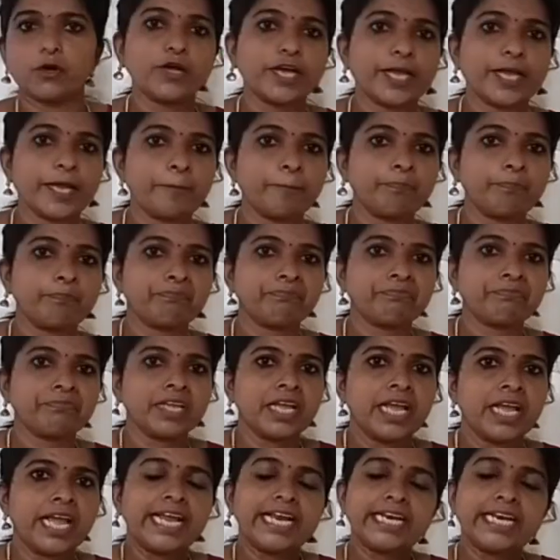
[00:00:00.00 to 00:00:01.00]
Okay.
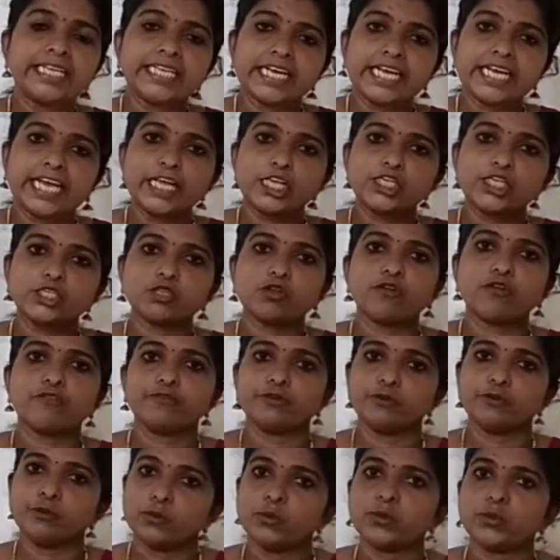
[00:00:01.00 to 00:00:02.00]
In the case
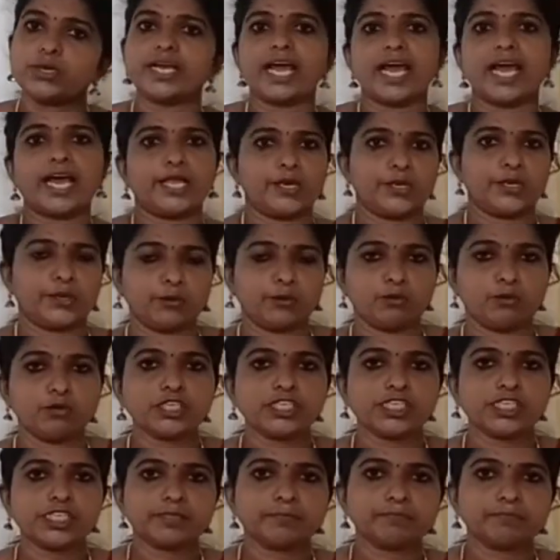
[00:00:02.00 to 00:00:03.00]
of
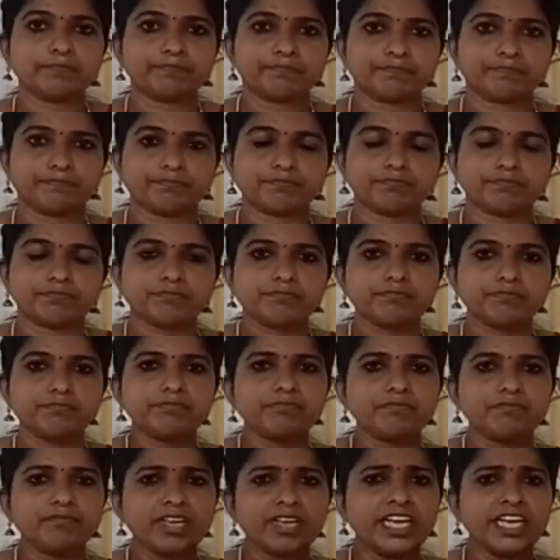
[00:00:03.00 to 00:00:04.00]
eukaryotes,
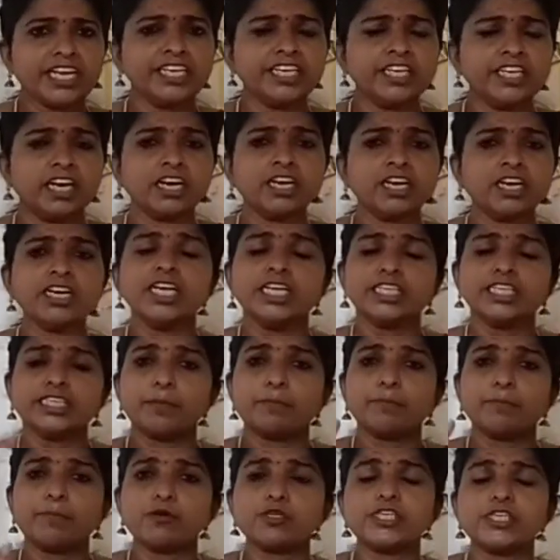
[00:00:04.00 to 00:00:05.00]
here
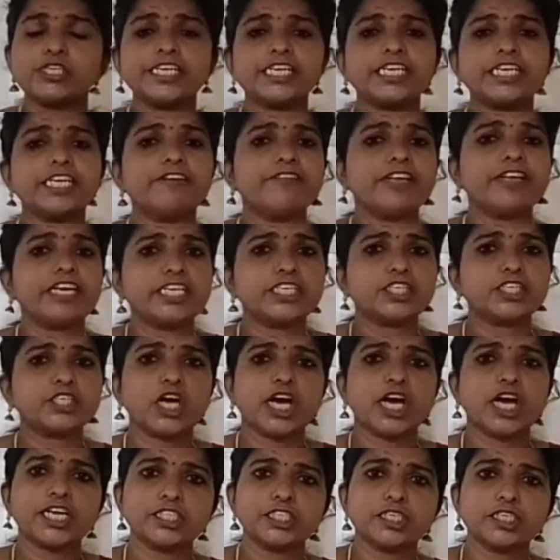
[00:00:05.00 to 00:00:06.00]
the
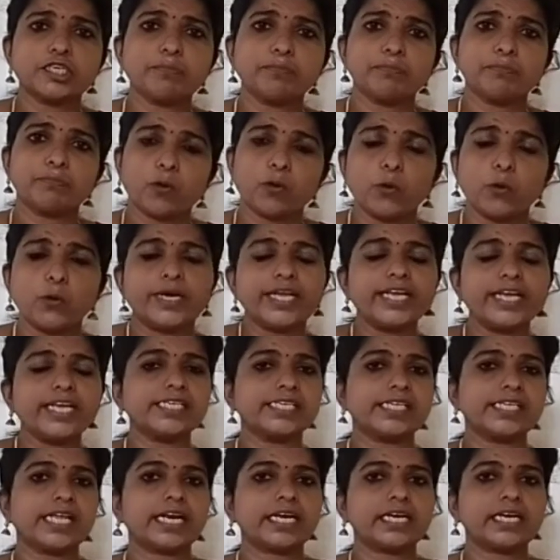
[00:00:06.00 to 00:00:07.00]
positively charged
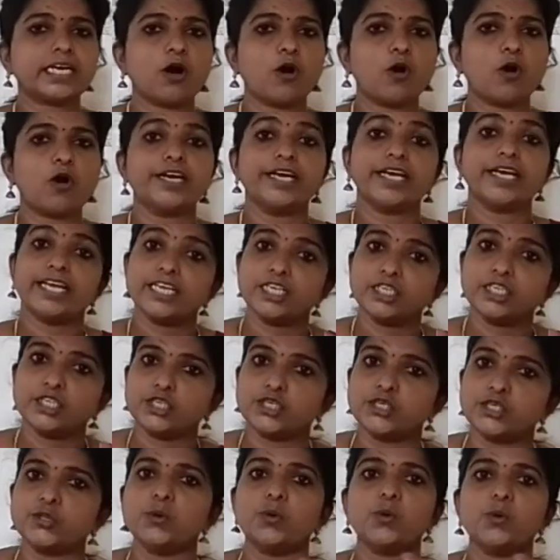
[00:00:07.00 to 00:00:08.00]
proteins are called
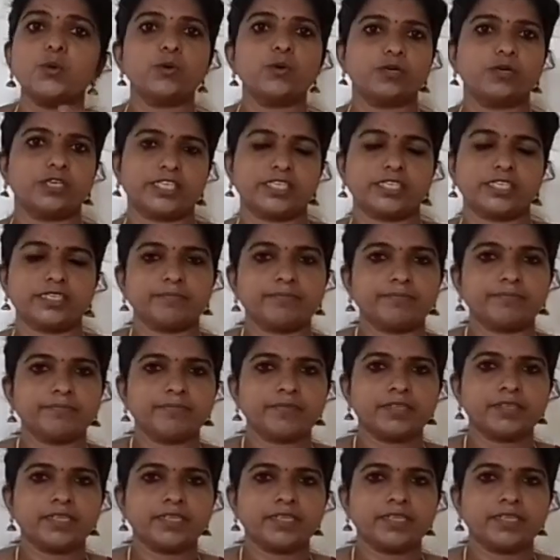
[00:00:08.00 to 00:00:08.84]
histones.